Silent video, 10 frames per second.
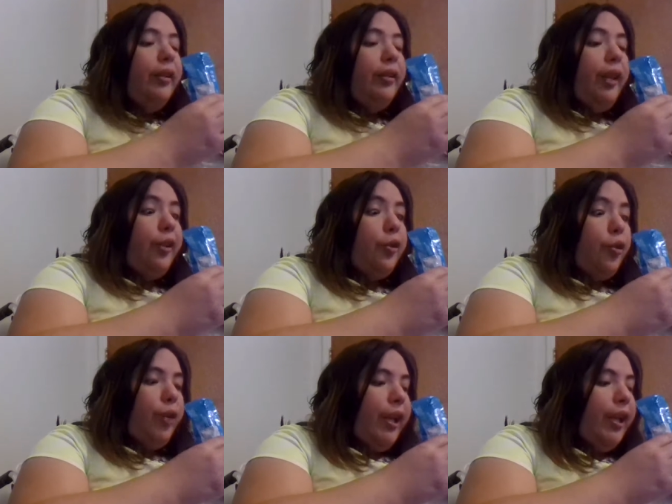like a
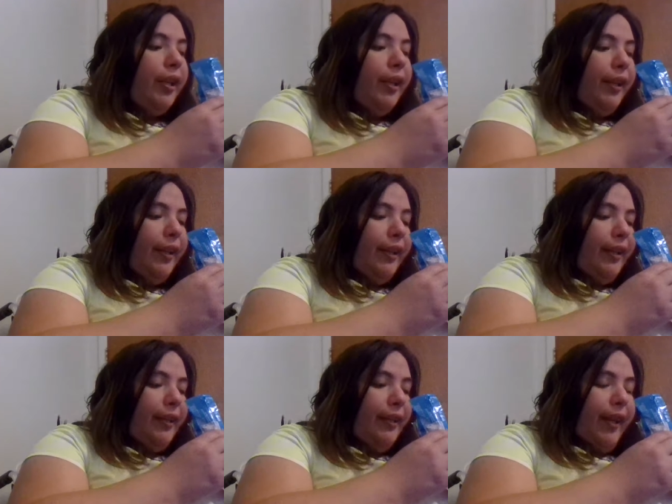tree.
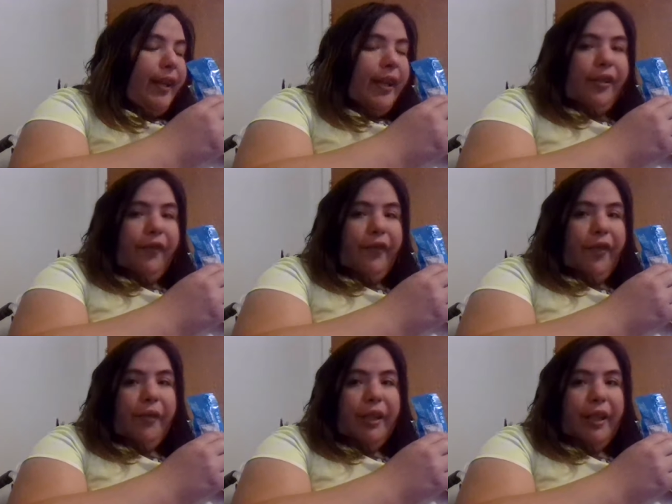Like as if you
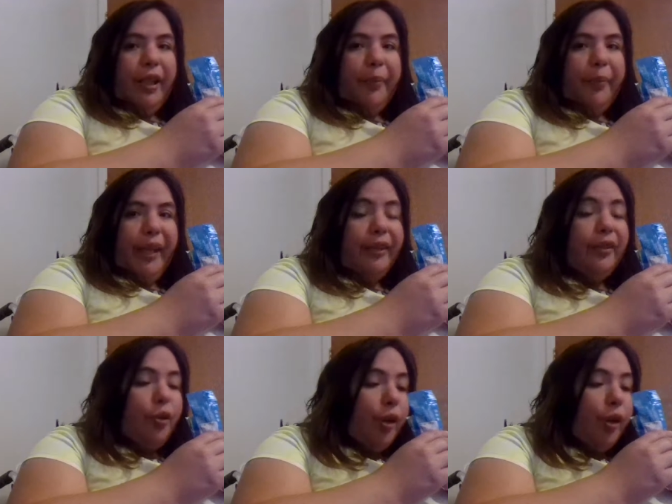were sitting up against a
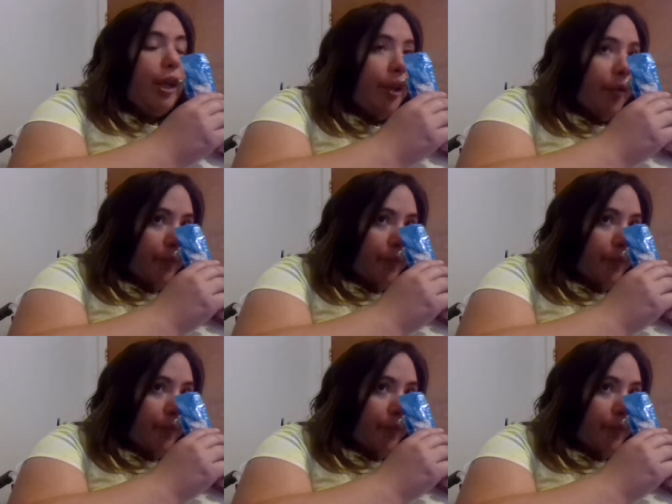tree.